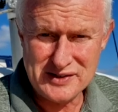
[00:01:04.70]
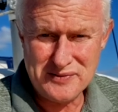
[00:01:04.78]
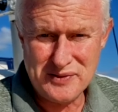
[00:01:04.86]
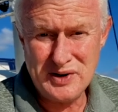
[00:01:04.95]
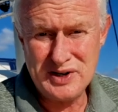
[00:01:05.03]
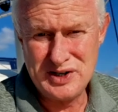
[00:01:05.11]

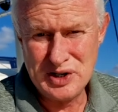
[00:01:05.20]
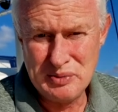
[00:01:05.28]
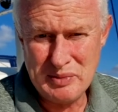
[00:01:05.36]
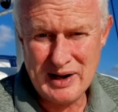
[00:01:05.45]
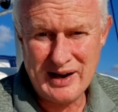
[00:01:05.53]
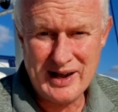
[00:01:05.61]
for a
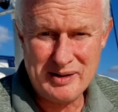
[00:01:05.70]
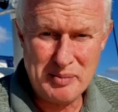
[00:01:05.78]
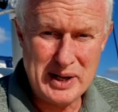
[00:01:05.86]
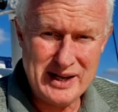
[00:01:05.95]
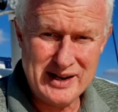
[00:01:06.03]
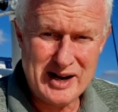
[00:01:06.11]
doomer like
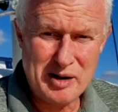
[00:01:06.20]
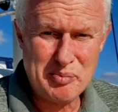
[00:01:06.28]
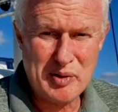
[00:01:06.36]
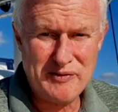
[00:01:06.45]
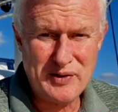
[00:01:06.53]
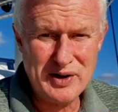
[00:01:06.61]
me, and I'd
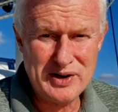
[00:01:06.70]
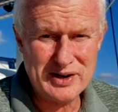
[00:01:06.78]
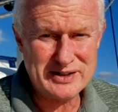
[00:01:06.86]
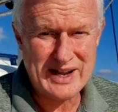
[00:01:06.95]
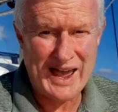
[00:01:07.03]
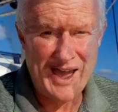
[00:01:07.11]
prefer not
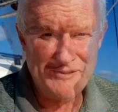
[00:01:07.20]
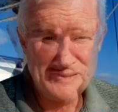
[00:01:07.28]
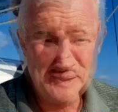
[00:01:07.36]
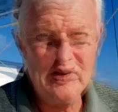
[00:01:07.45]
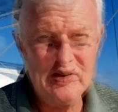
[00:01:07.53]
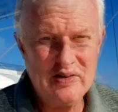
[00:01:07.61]
to have
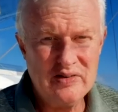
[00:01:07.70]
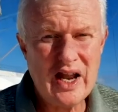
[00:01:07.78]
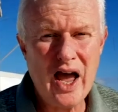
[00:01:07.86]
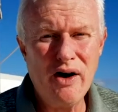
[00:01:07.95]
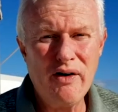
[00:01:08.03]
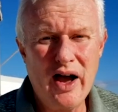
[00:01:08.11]
them.
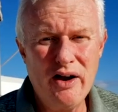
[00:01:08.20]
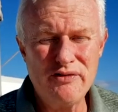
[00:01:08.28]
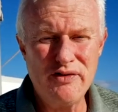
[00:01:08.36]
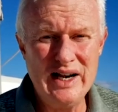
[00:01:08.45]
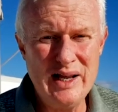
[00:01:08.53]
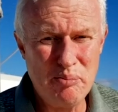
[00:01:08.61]
Now, I'd
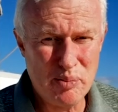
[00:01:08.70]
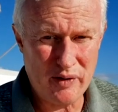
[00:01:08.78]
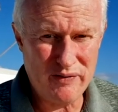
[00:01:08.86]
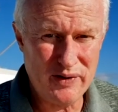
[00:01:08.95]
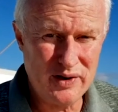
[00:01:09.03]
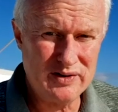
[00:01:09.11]
really
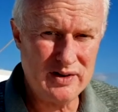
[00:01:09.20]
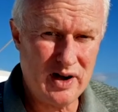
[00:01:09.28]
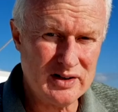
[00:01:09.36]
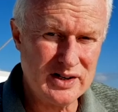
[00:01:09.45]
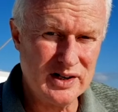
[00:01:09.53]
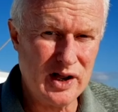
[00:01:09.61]
prefer
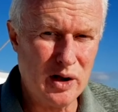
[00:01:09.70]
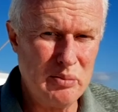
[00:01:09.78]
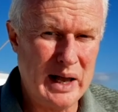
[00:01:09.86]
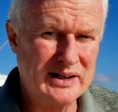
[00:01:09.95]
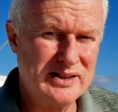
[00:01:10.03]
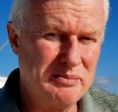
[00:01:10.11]
not to go
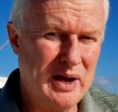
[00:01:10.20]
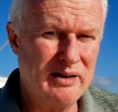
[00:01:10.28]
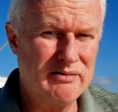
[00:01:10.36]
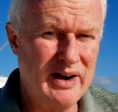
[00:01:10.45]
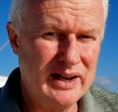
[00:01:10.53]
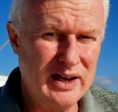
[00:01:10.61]
back to my
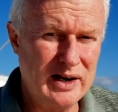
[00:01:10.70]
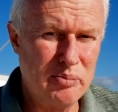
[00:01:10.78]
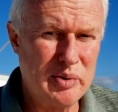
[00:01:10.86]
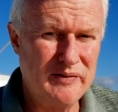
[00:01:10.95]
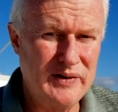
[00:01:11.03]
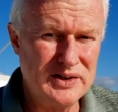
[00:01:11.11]
regular
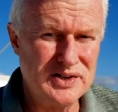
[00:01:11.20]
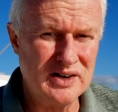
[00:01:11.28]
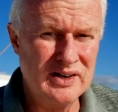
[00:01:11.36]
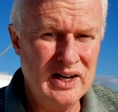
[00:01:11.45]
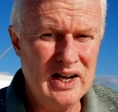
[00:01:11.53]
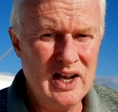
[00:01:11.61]
profession
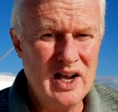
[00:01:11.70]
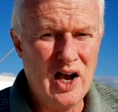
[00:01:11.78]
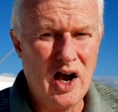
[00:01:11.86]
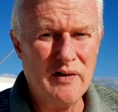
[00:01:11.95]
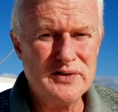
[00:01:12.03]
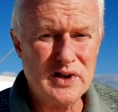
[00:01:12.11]

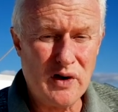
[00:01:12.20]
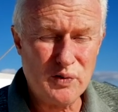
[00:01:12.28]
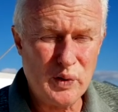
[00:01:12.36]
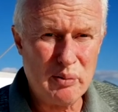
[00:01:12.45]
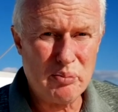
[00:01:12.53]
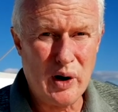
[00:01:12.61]
of
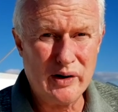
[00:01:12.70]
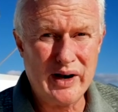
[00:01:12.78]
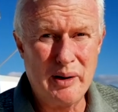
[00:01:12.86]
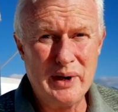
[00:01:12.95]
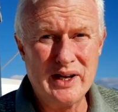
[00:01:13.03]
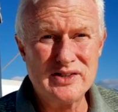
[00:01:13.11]
software
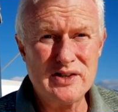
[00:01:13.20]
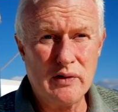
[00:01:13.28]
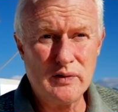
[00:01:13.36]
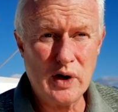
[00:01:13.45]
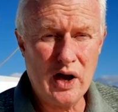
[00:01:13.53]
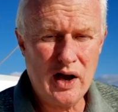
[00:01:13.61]
programming and
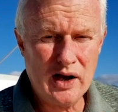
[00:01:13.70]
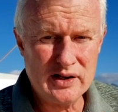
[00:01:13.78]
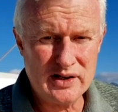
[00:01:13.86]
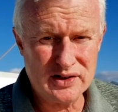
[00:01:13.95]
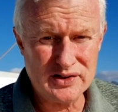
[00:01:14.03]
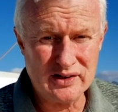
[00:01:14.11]
software
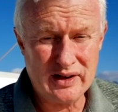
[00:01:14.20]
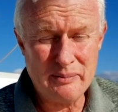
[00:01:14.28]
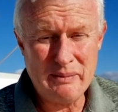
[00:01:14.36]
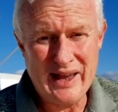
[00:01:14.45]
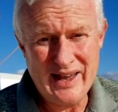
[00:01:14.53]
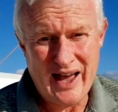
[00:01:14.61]
architecture. I
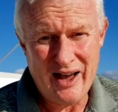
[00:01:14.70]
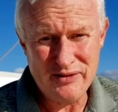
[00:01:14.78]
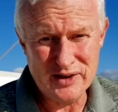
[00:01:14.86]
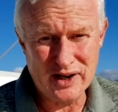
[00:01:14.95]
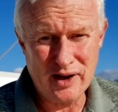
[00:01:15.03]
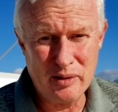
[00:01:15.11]
may have
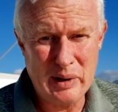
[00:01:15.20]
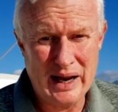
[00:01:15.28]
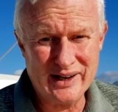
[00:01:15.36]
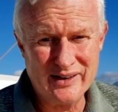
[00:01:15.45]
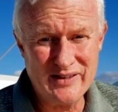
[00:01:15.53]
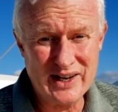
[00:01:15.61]
to go
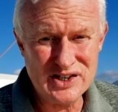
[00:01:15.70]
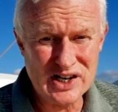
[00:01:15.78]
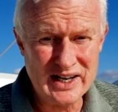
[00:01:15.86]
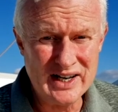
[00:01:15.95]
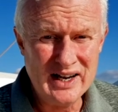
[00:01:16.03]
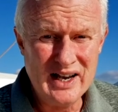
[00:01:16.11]
back eventually,